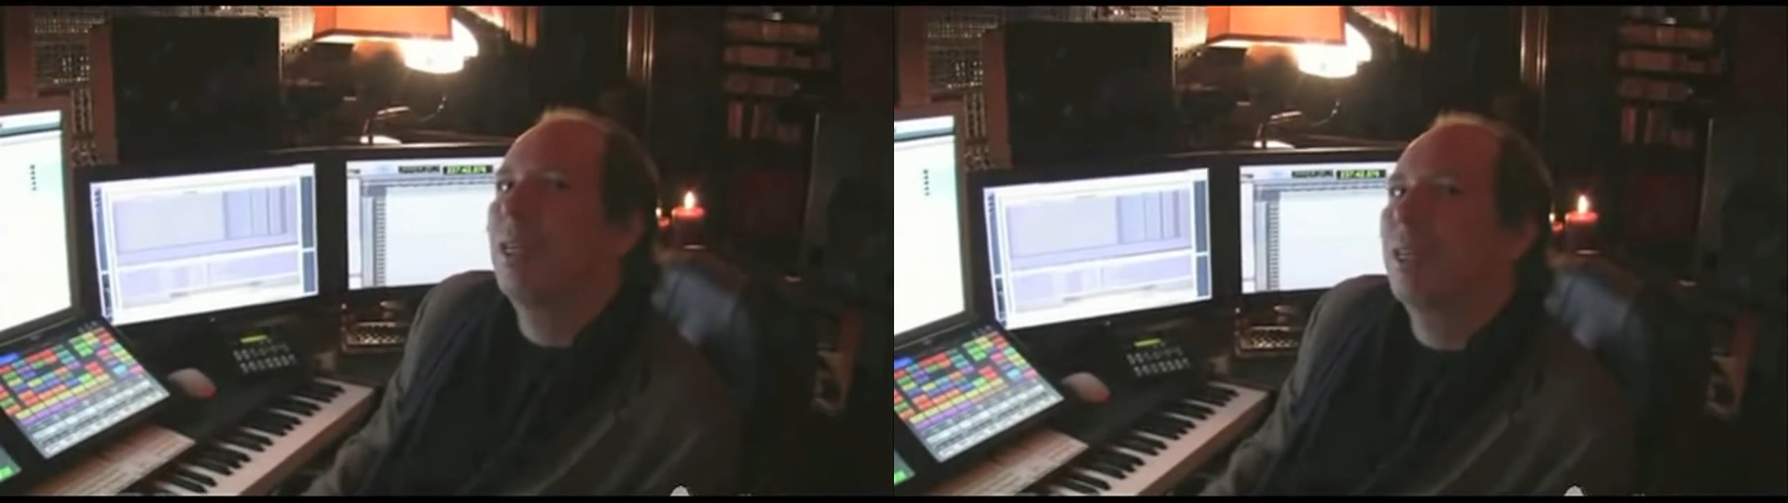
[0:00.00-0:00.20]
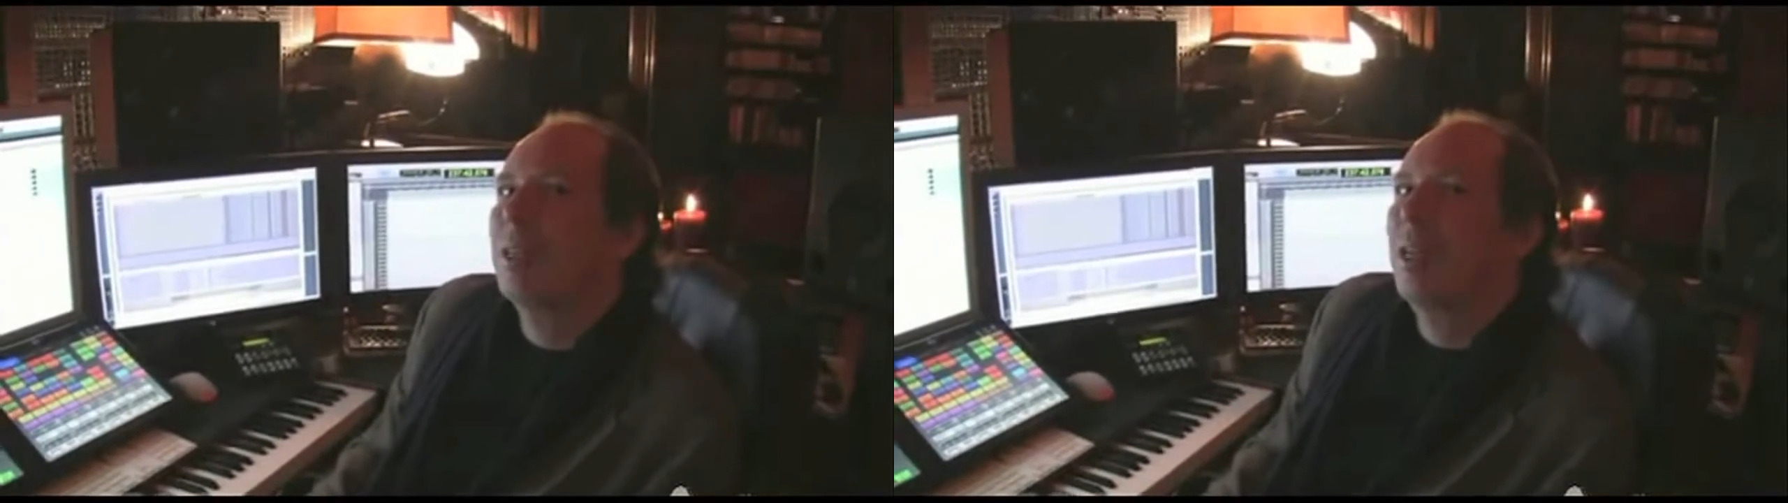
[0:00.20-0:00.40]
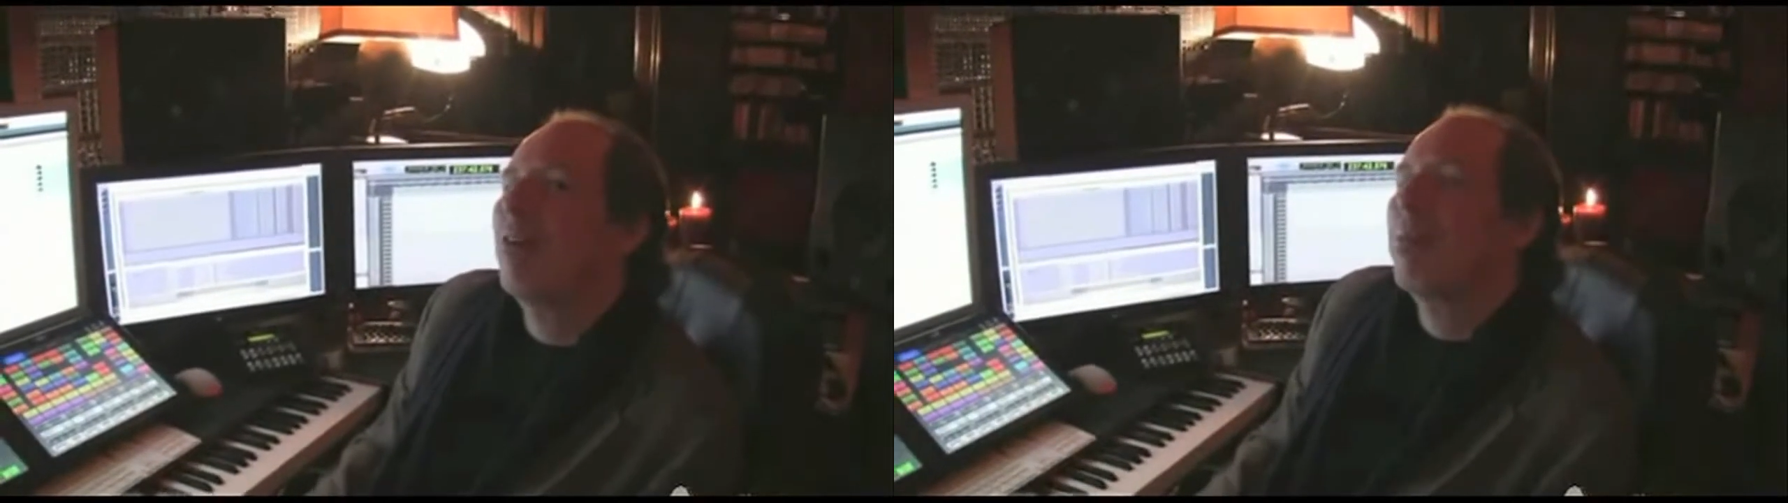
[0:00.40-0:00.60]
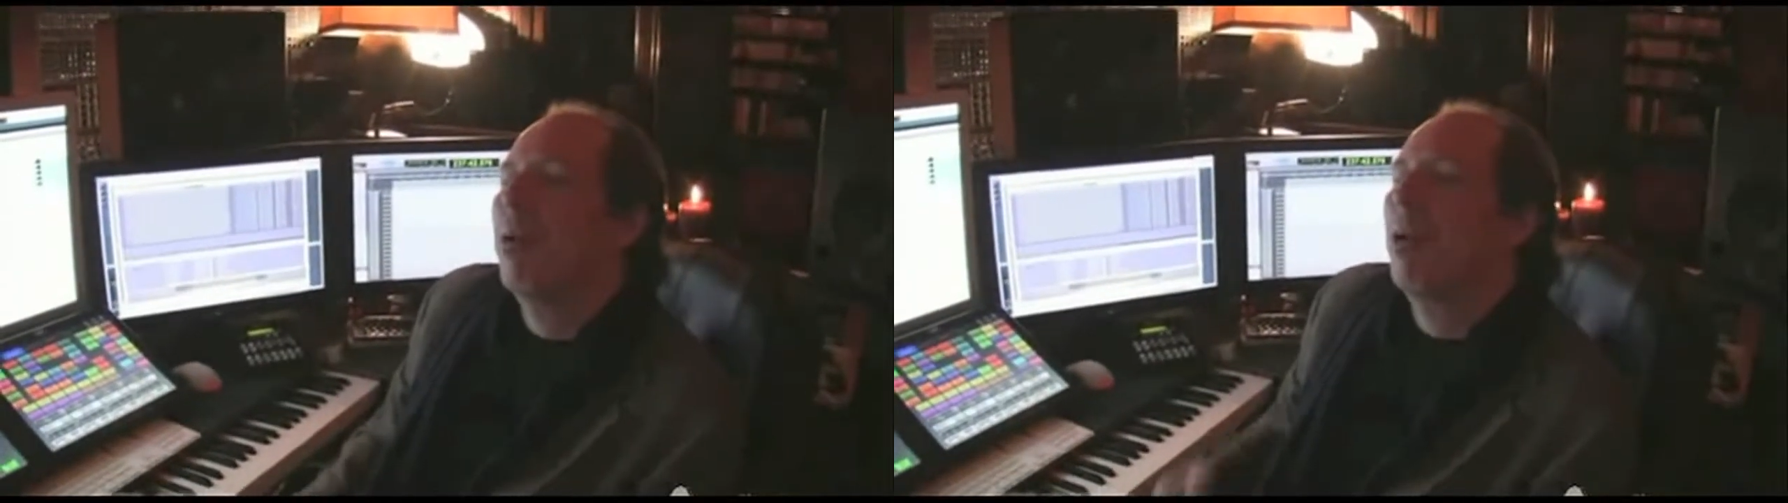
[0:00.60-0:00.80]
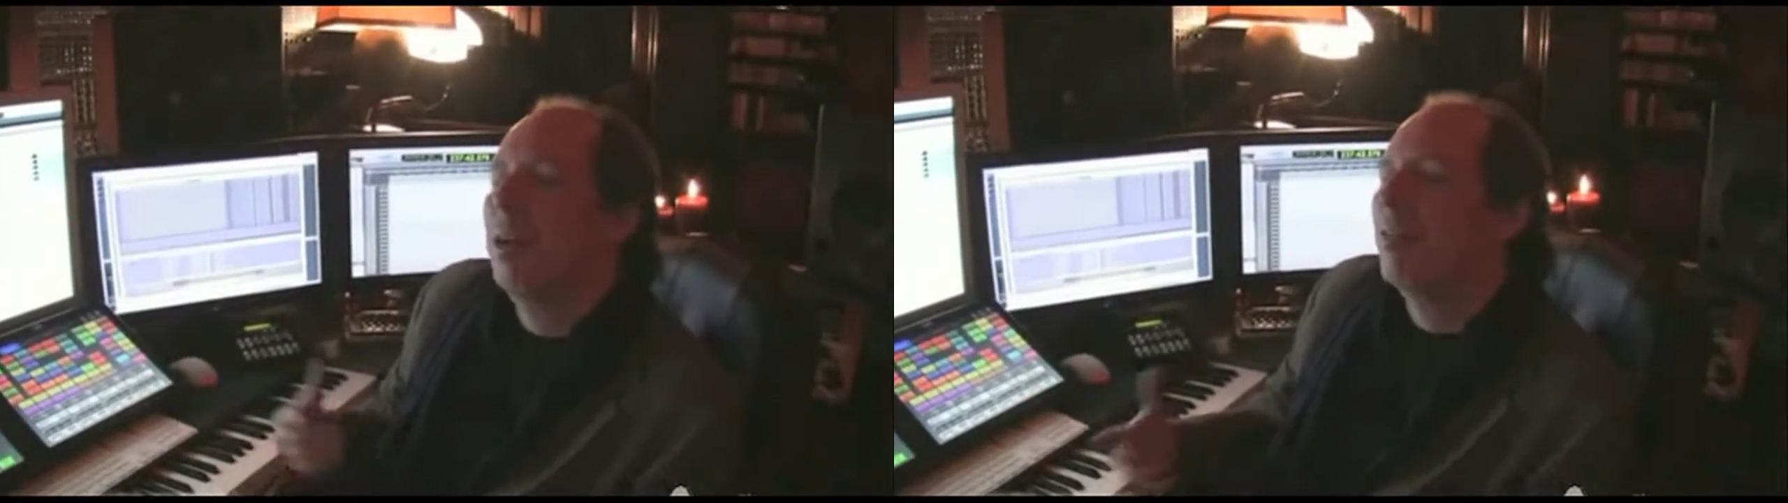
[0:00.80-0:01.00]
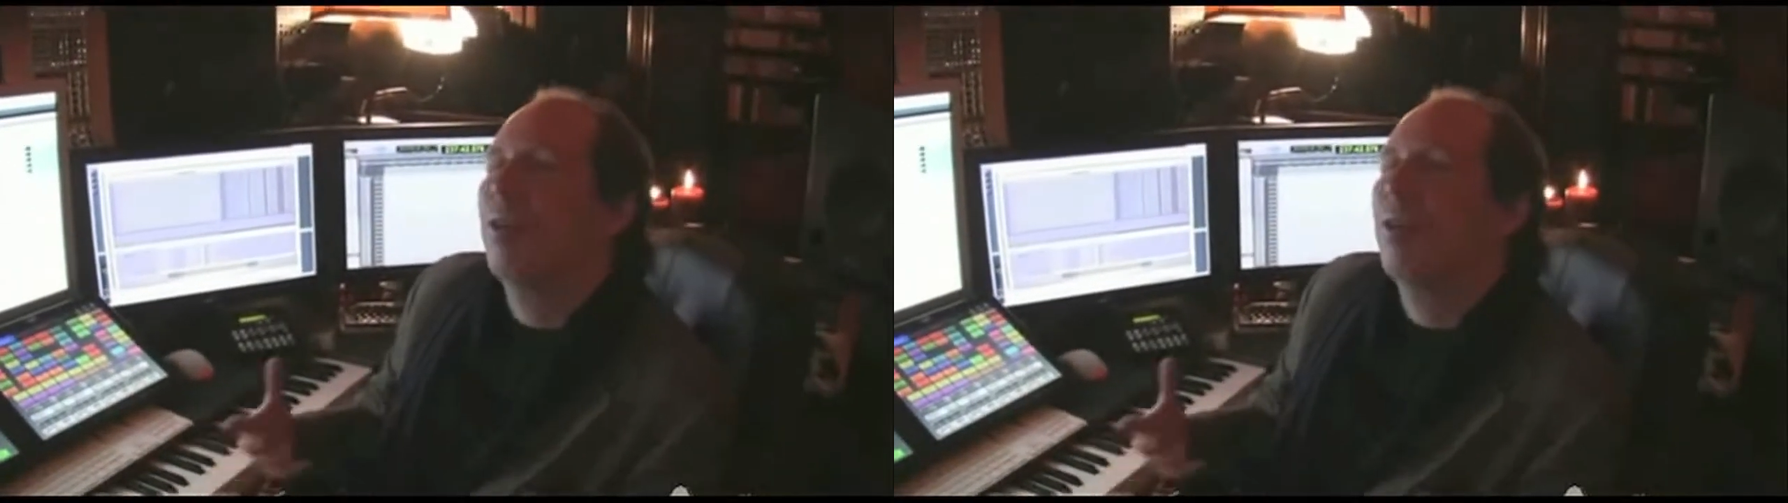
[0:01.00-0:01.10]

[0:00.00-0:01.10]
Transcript: it doesn't have a point of